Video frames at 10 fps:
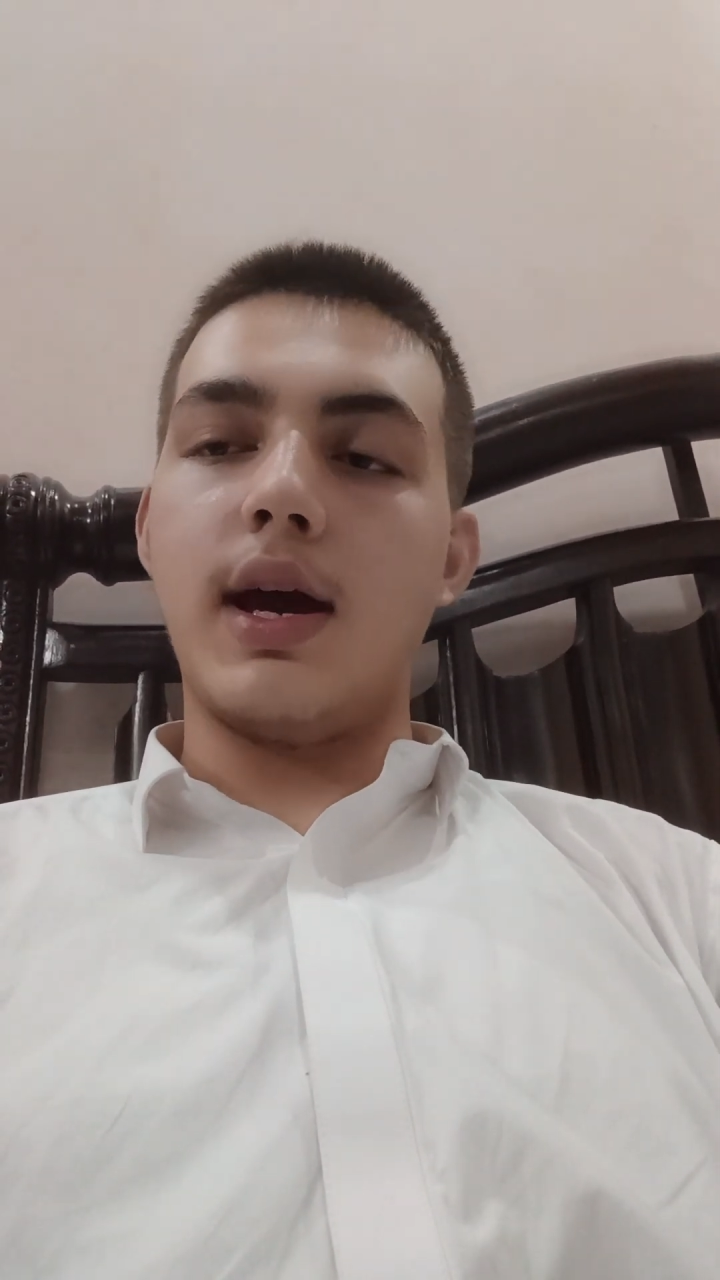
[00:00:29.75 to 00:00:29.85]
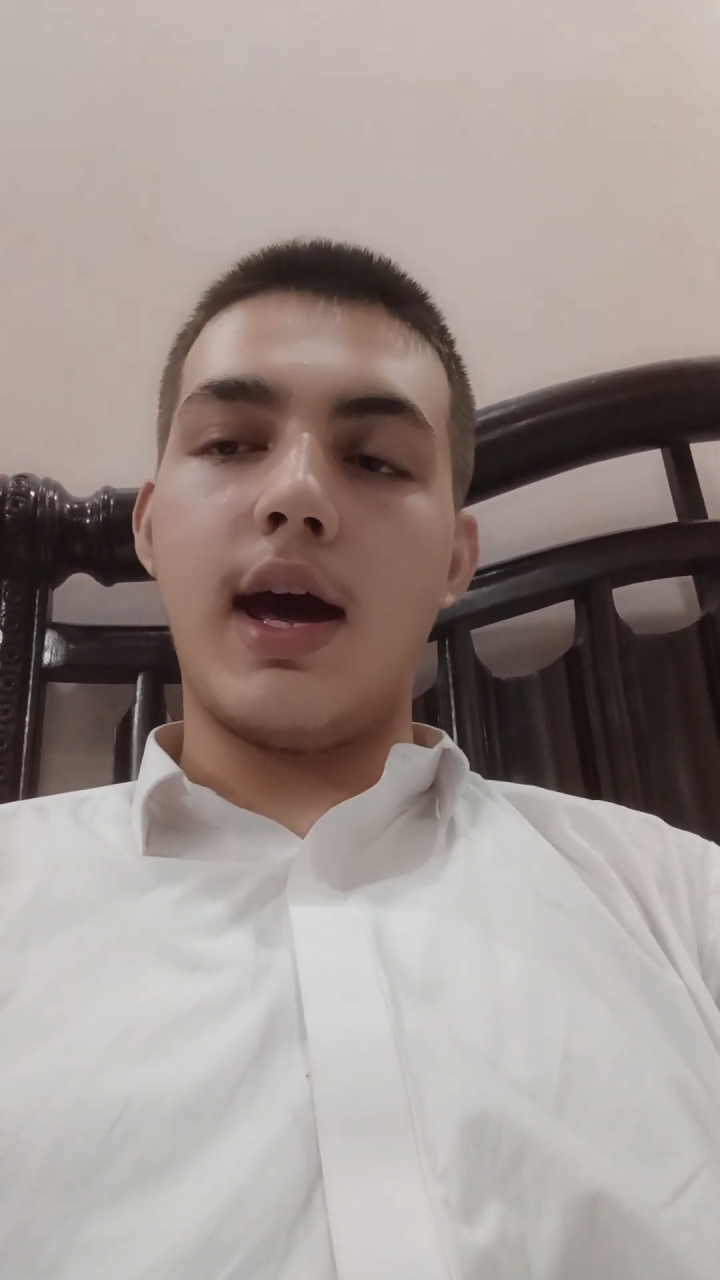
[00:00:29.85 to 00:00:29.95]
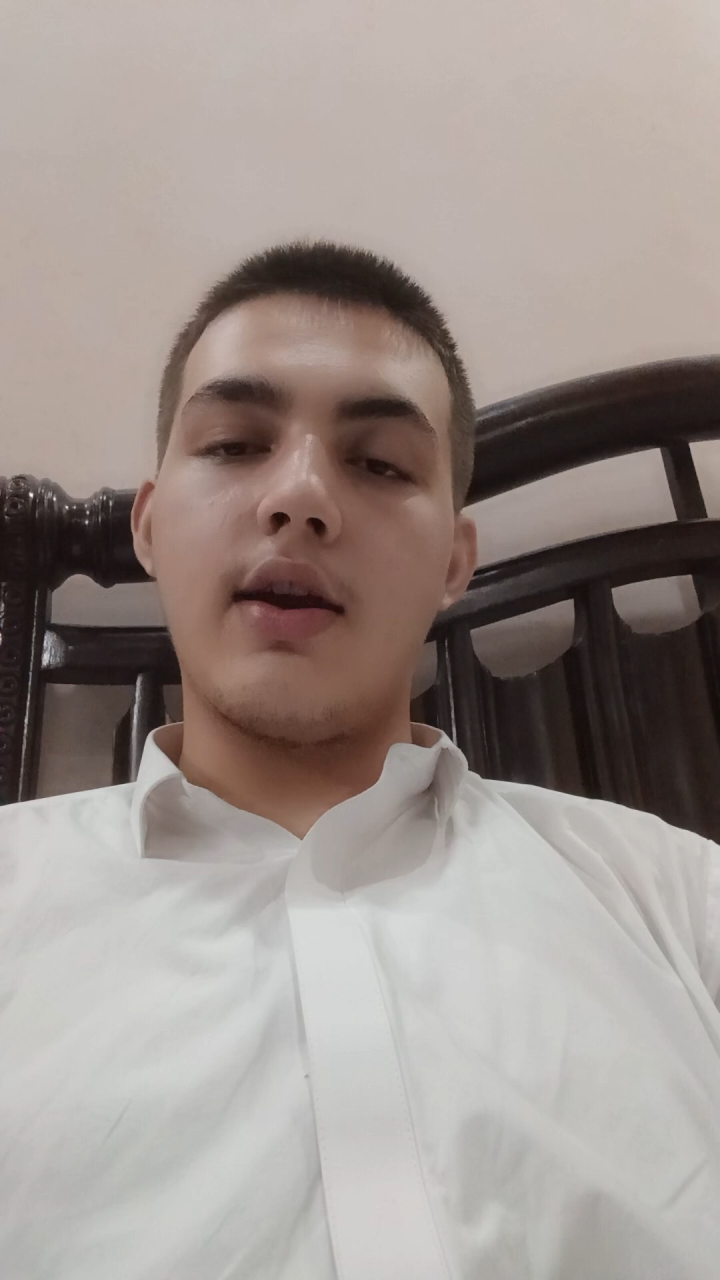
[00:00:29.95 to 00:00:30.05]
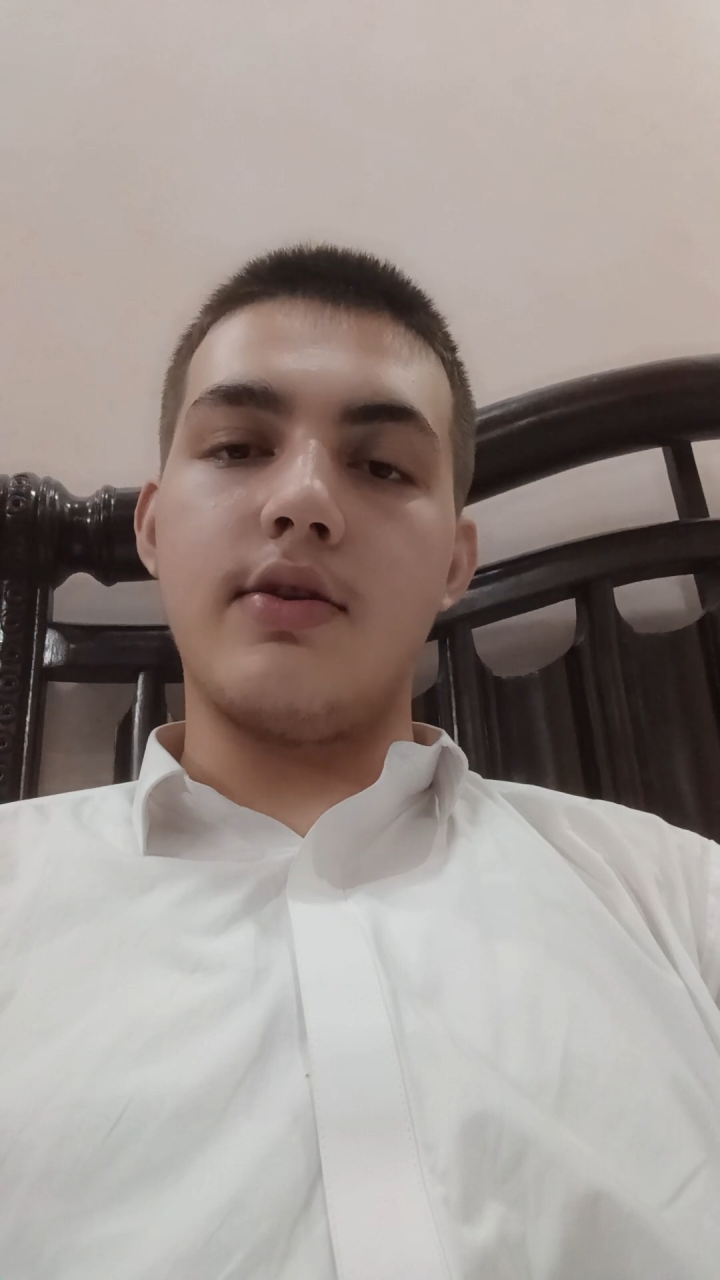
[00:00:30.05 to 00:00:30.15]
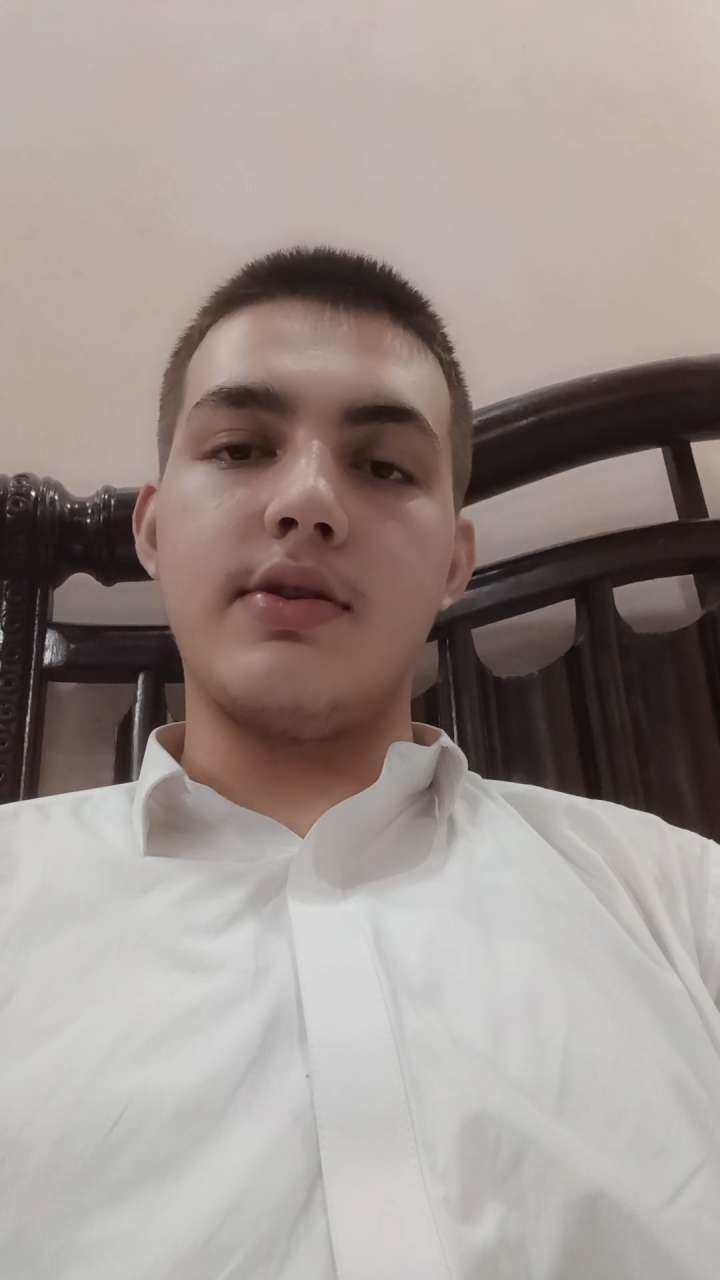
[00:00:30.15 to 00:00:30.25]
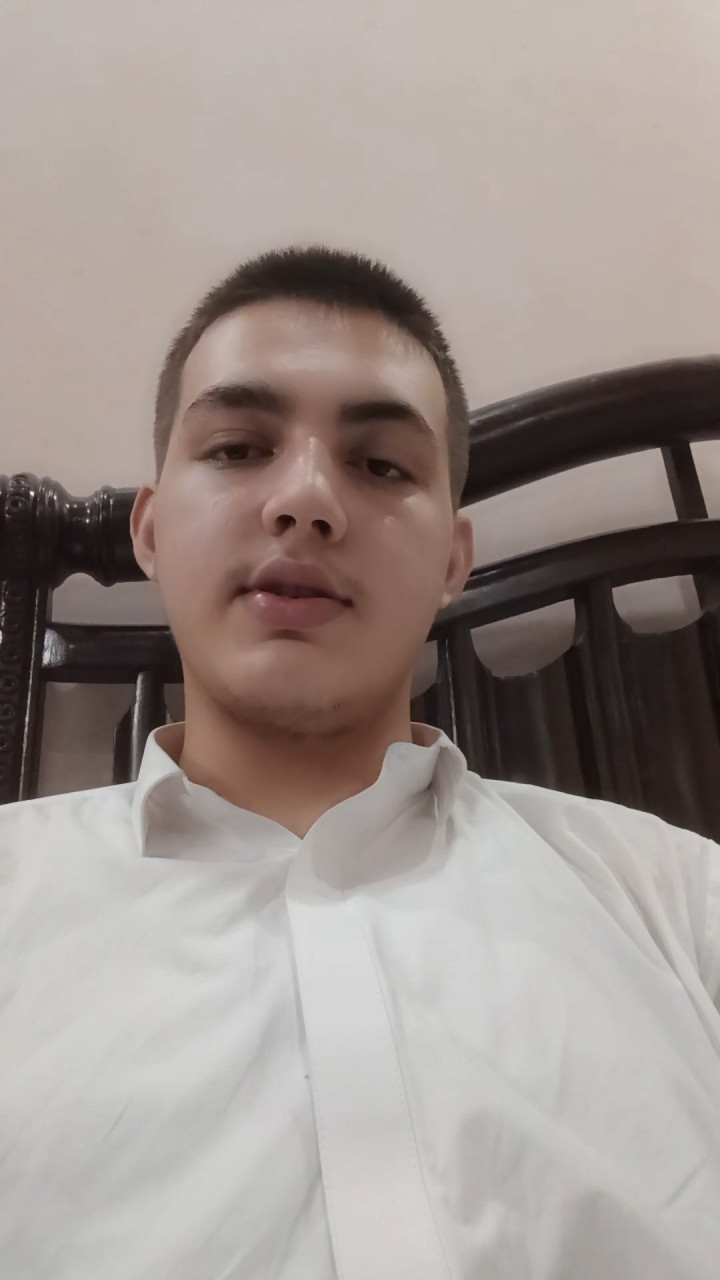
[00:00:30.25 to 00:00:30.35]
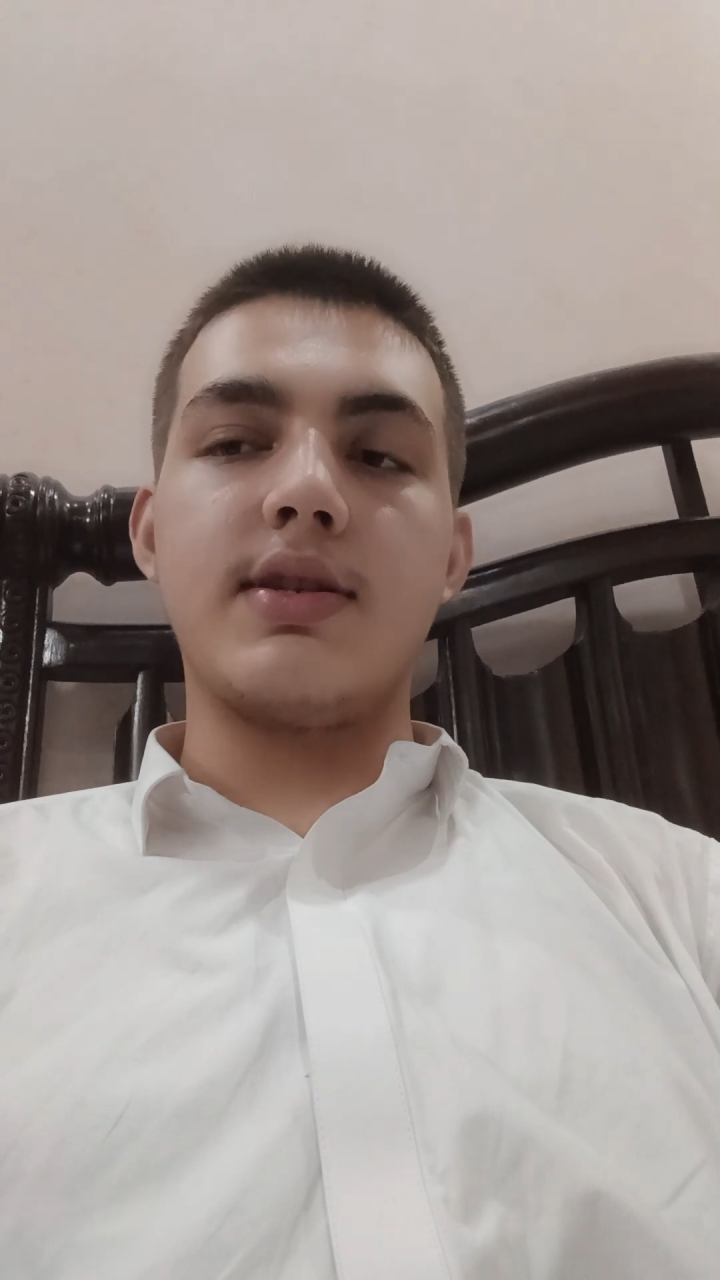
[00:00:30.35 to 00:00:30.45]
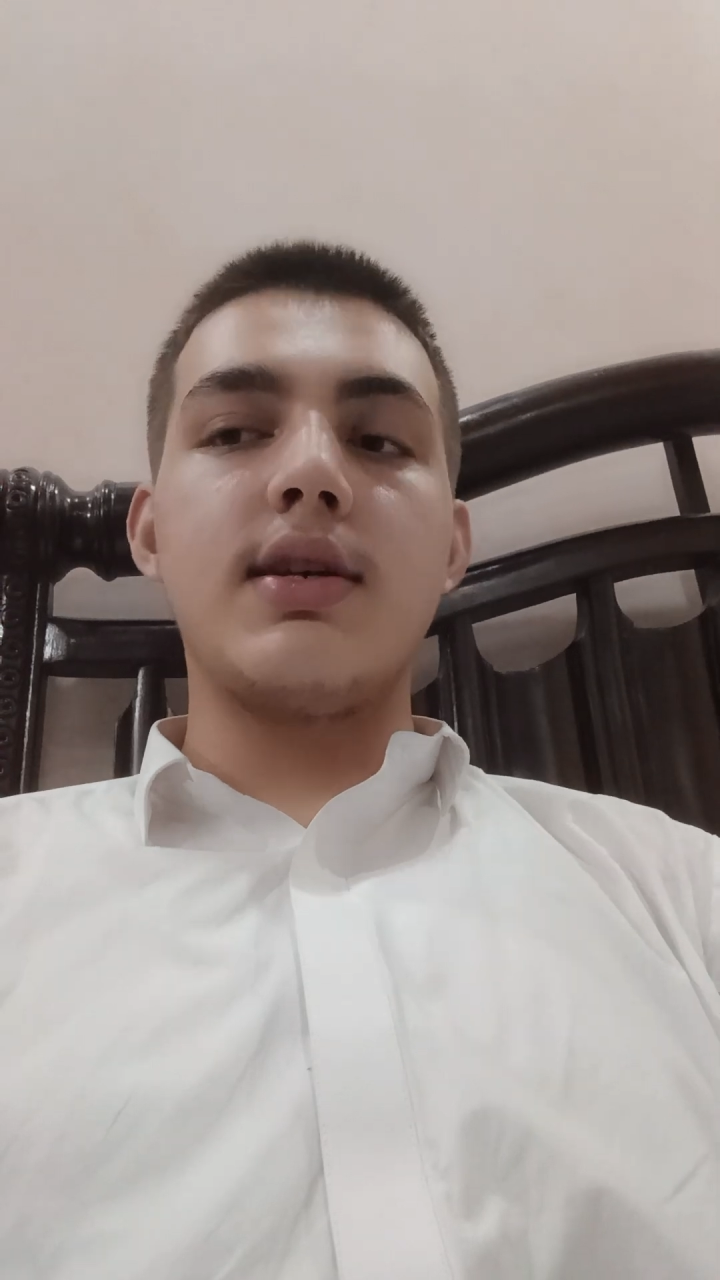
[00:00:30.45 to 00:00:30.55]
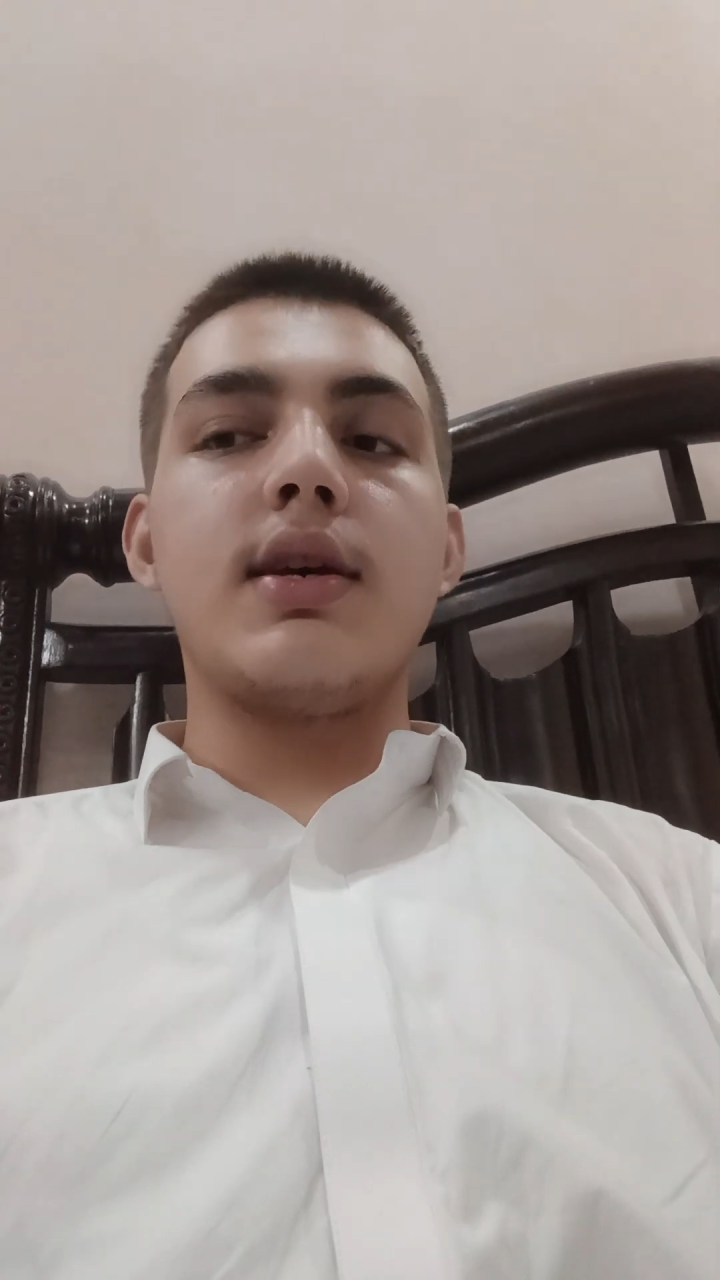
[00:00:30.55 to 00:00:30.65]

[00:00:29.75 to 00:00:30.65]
errors.